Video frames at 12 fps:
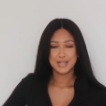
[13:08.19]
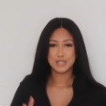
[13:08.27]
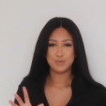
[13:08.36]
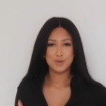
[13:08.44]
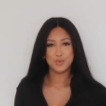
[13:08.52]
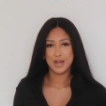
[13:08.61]

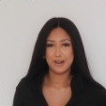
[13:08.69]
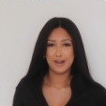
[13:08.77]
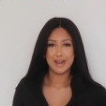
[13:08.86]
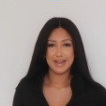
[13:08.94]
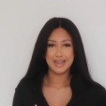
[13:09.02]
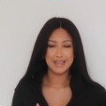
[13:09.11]
to be
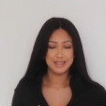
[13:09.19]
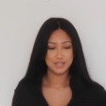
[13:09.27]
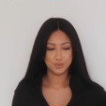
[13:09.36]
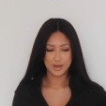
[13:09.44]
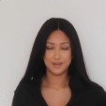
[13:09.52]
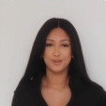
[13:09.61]
wearing in
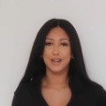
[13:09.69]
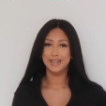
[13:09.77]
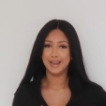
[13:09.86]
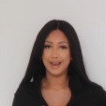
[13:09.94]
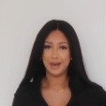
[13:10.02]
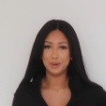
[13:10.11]
this weather
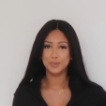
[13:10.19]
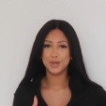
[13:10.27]
right now,